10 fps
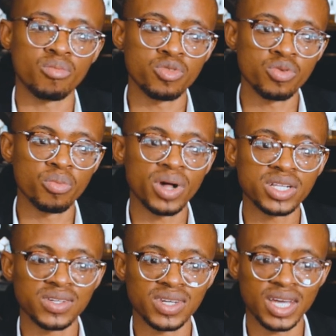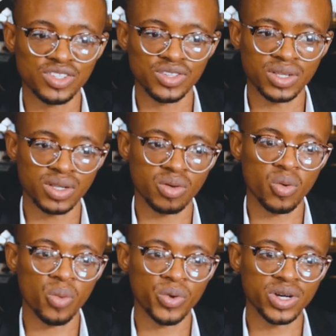you know multinational
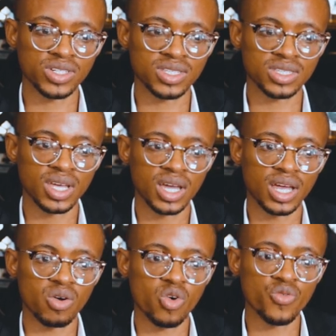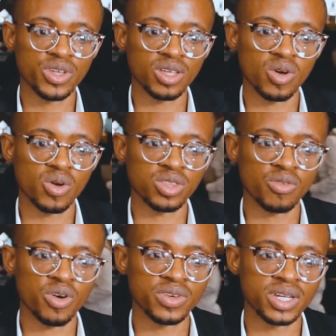corporations, over the,
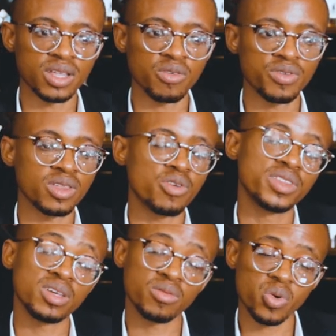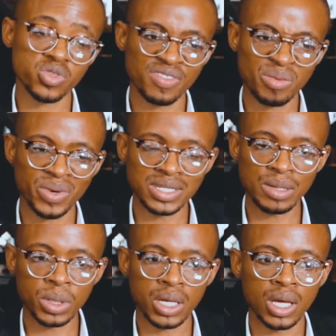the COVID over, over the course of the
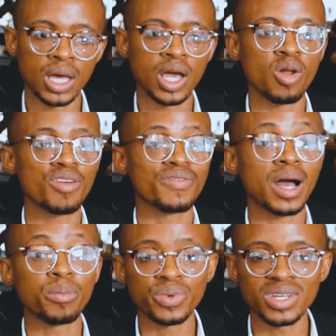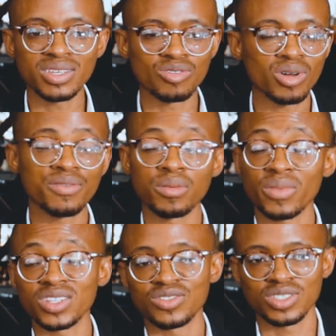pandemic, a lot of companies, not even
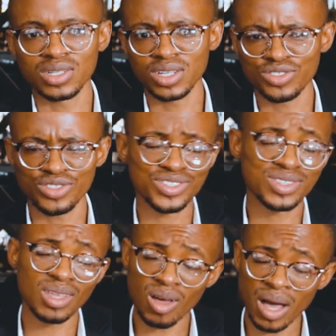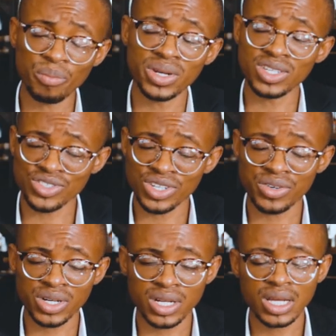multinationals, just companies
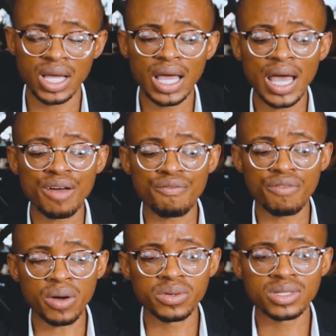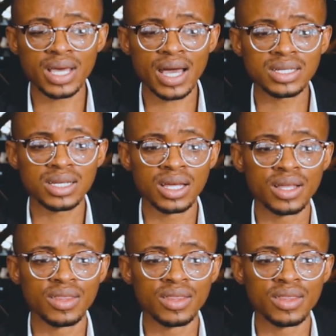generally, have found that